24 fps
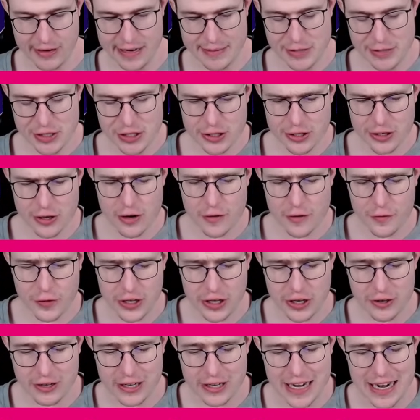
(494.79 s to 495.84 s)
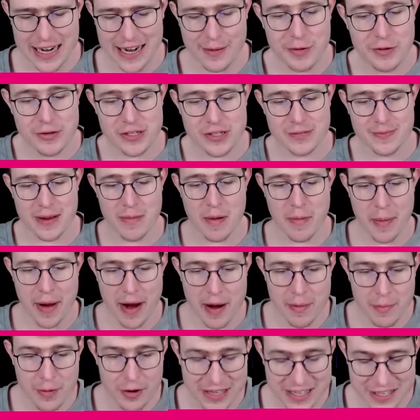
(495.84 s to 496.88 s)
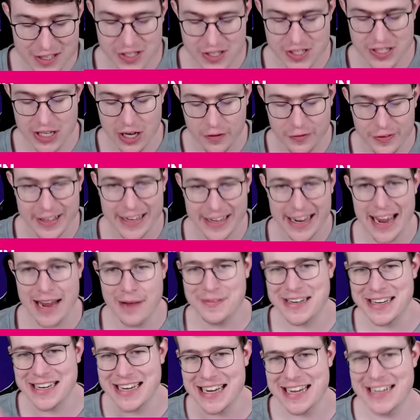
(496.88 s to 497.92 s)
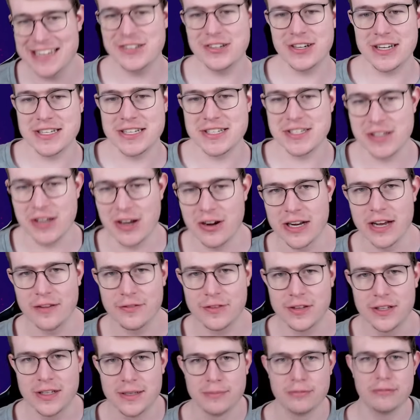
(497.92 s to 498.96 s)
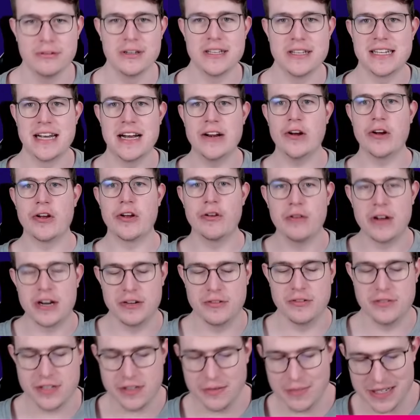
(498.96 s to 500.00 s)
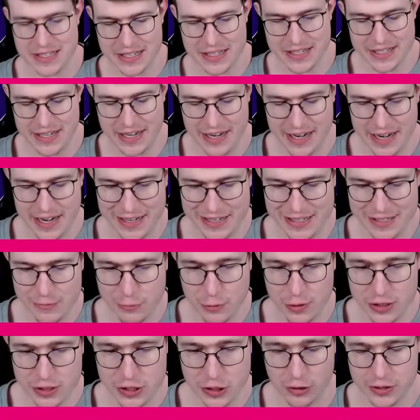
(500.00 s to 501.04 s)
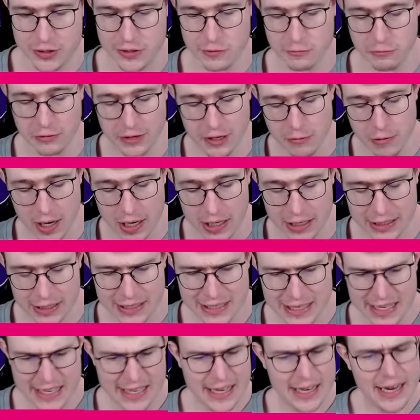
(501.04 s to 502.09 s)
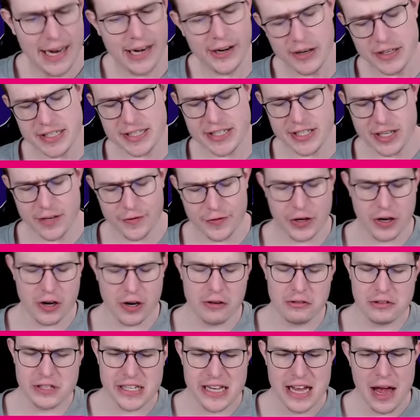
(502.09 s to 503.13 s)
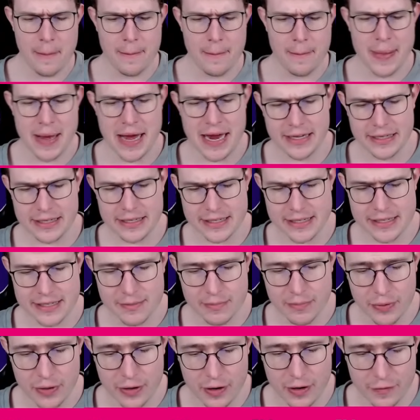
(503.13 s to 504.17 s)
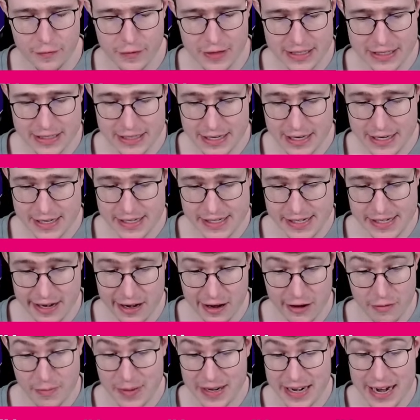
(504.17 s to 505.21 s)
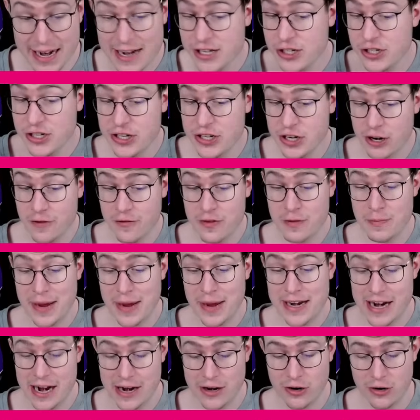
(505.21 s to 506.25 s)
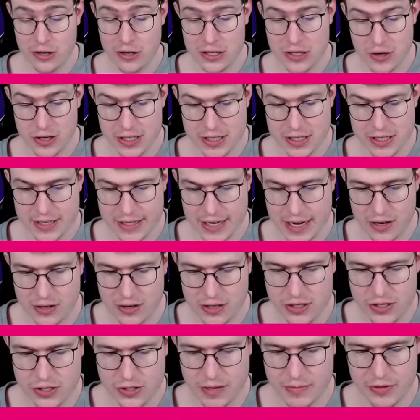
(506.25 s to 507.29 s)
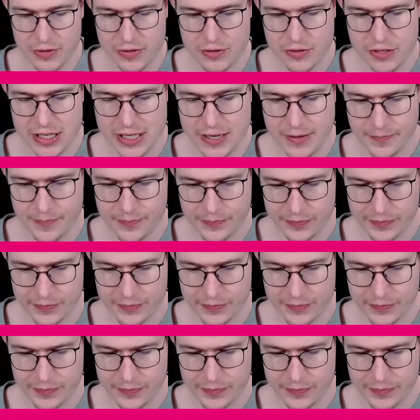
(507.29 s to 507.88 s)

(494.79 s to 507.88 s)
I'm just gonna go for the good luck. I'm using my Barbarian Bird here to start off the game. And in case you guys don't have the Little Prince unlocked, you can use the Musketeer there. This works also really well. And also instead of the Ghost, Bandit is the perfect scenario. But I actually don't have the Bandit unlocked on this account. So I'm using...